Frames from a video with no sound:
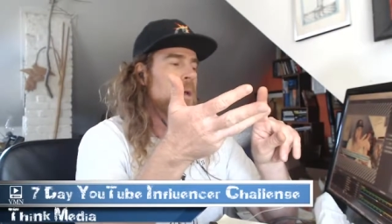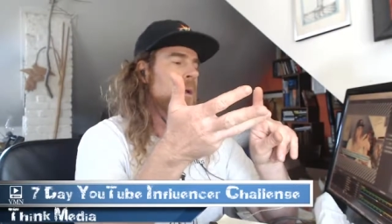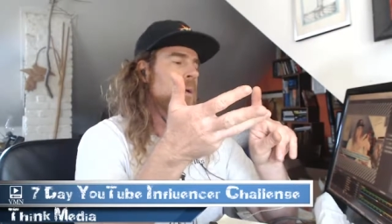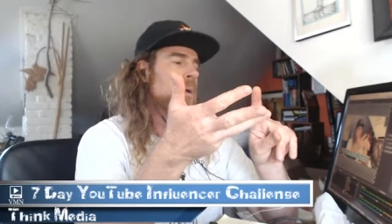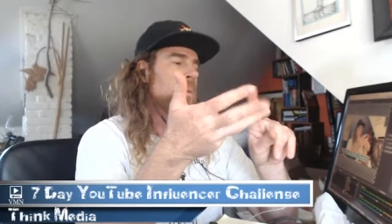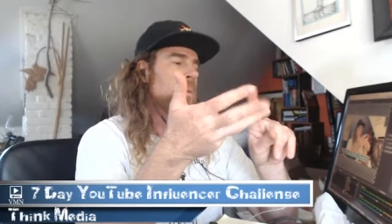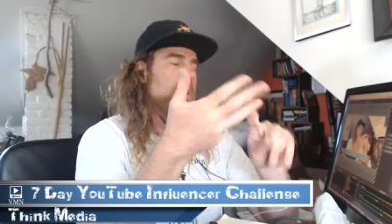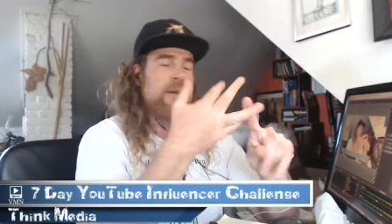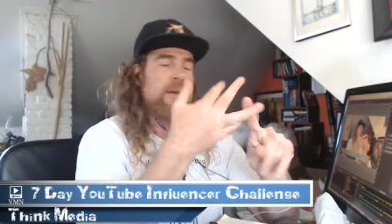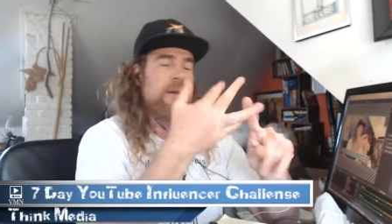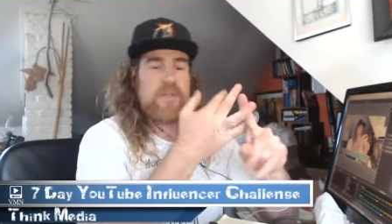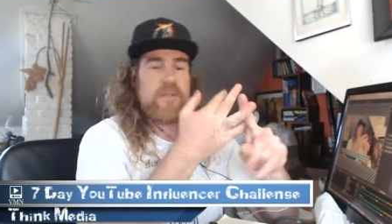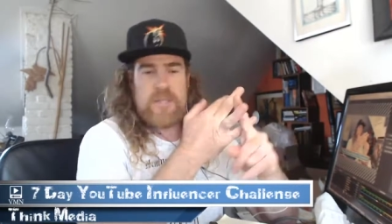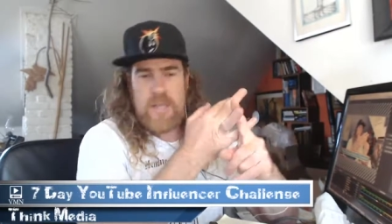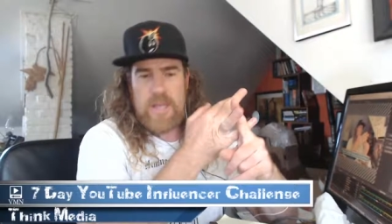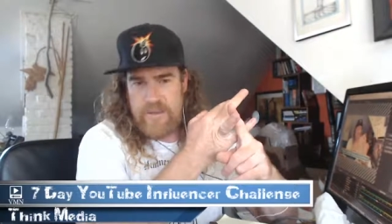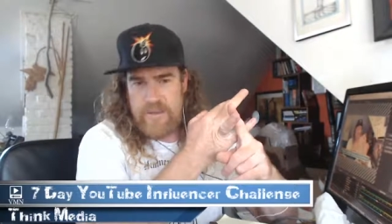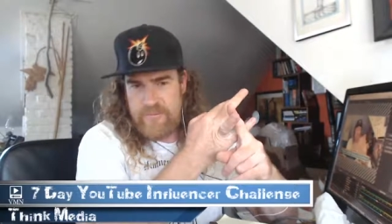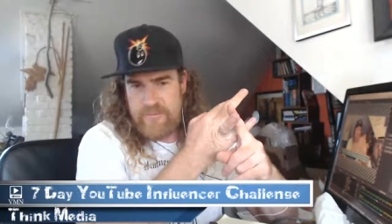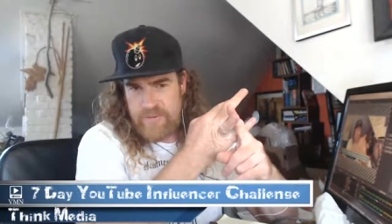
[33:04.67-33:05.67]
we have this
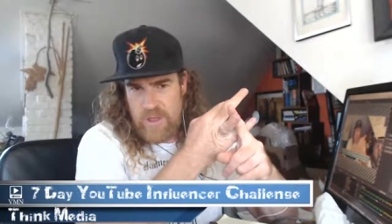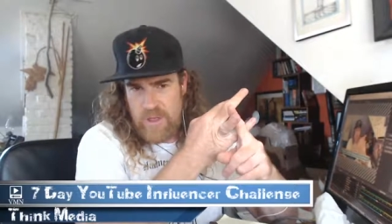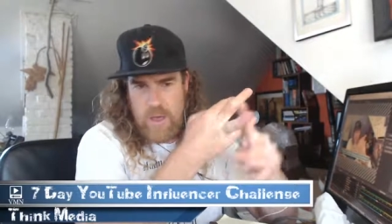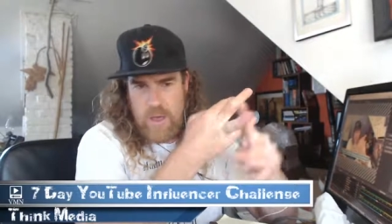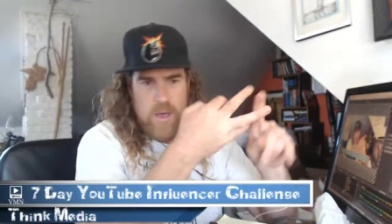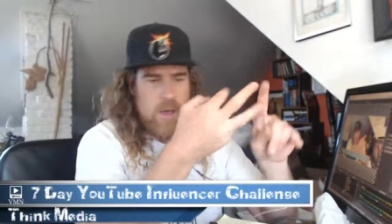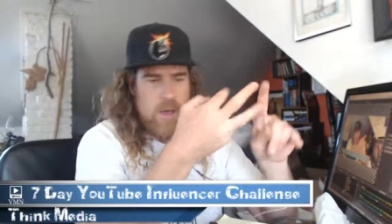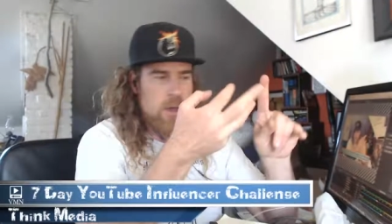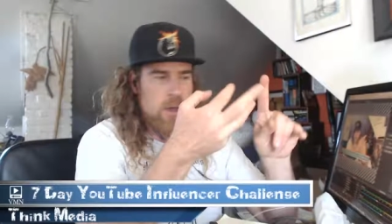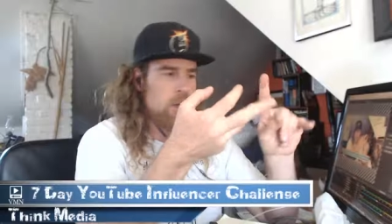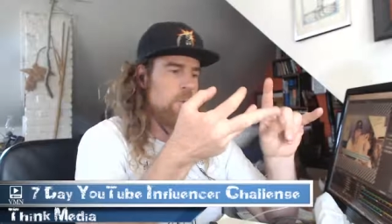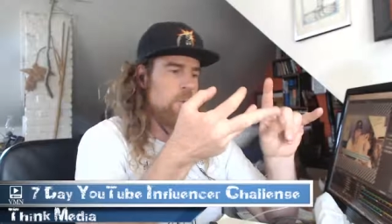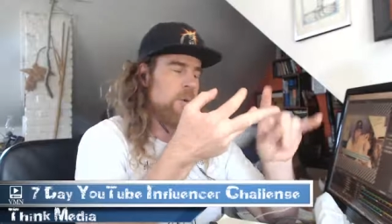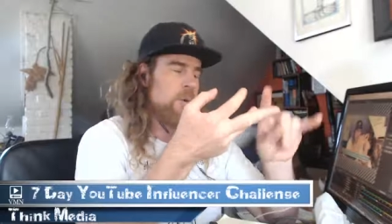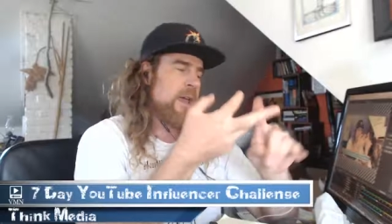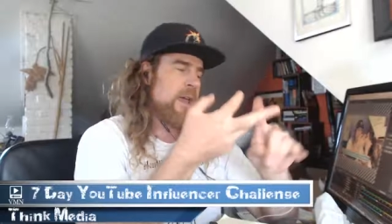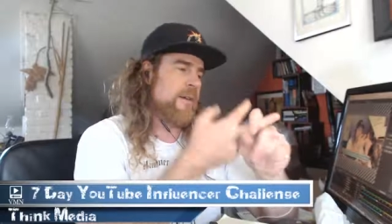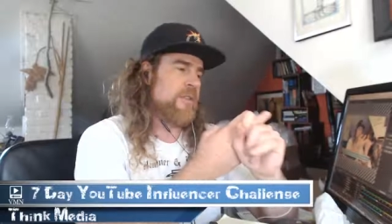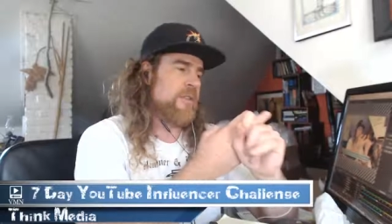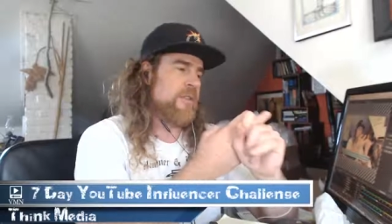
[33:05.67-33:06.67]
live vlog, we
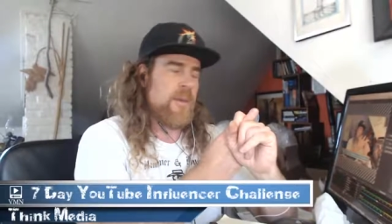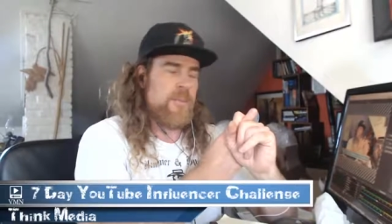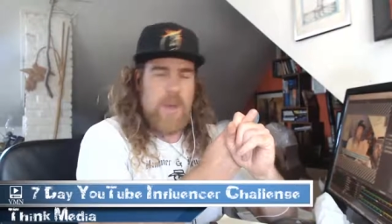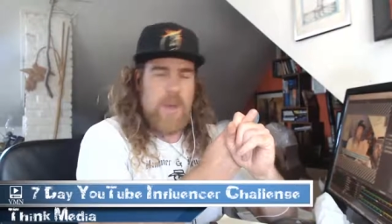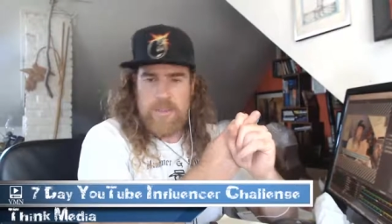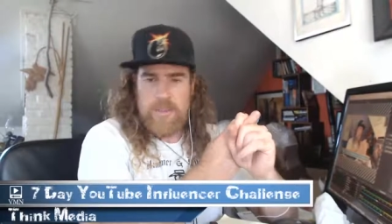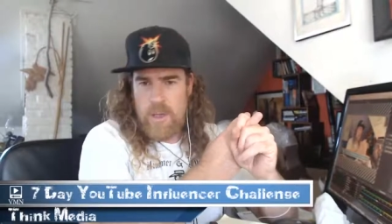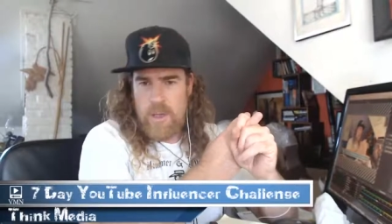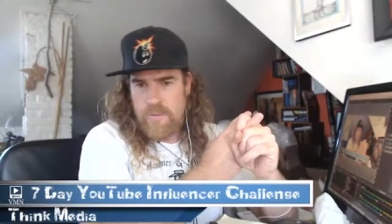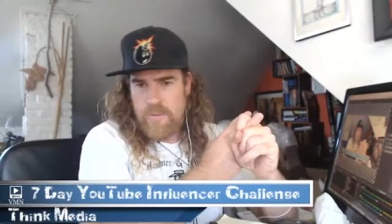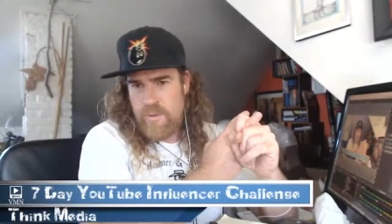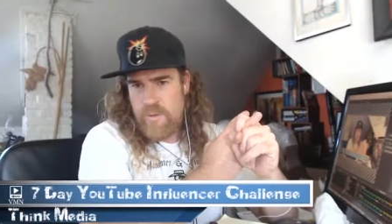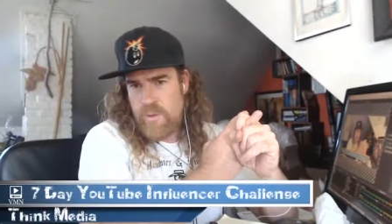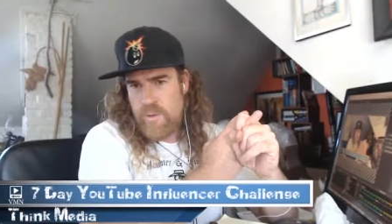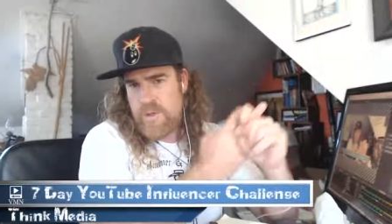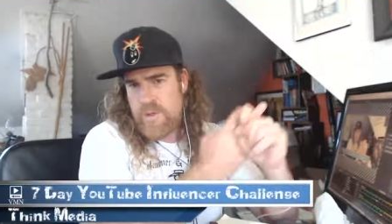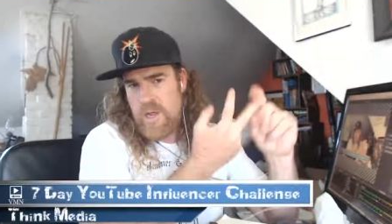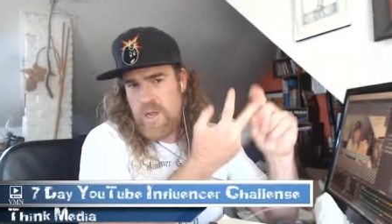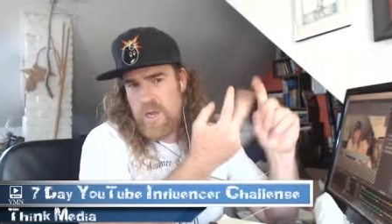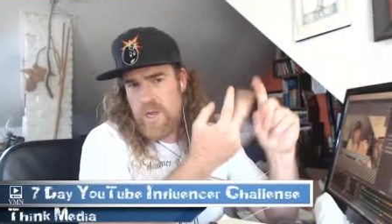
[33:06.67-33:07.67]
have the Hip Hop Kung Fu
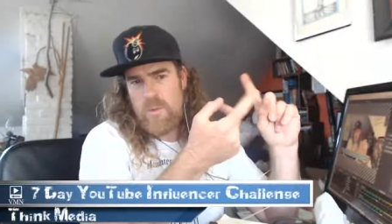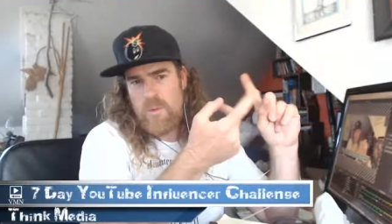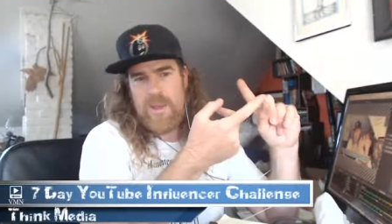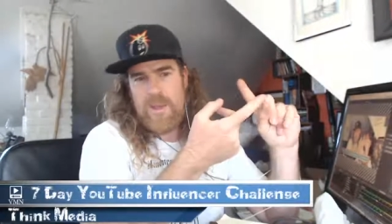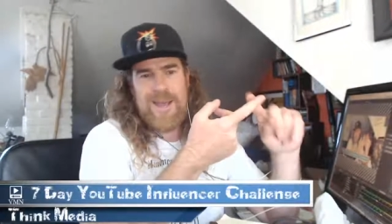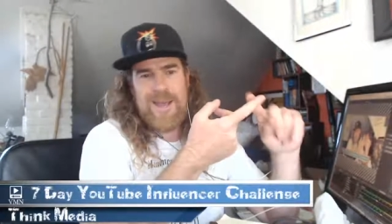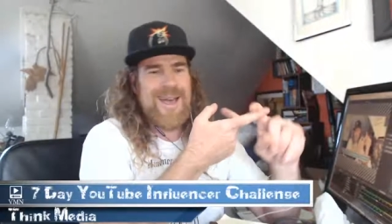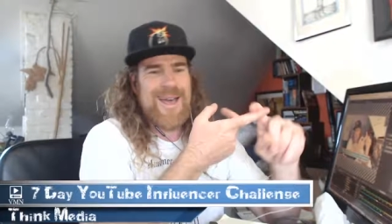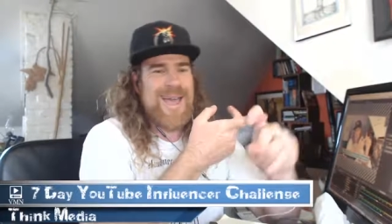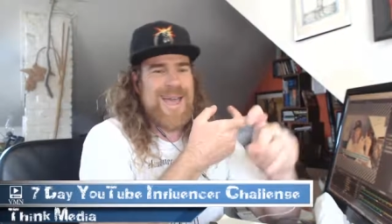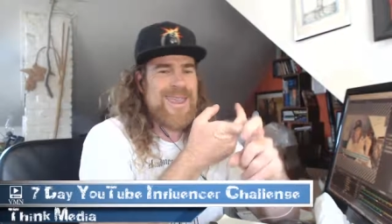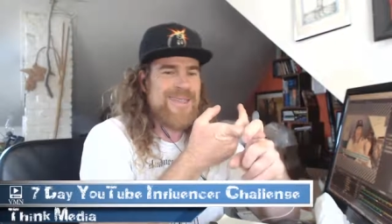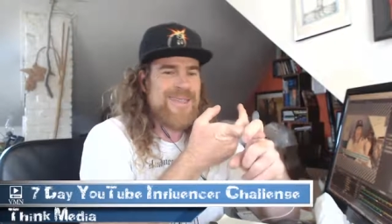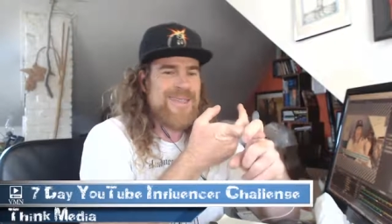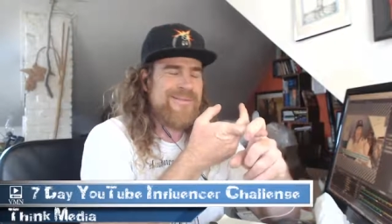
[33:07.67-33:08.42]
Theater, we got a hiking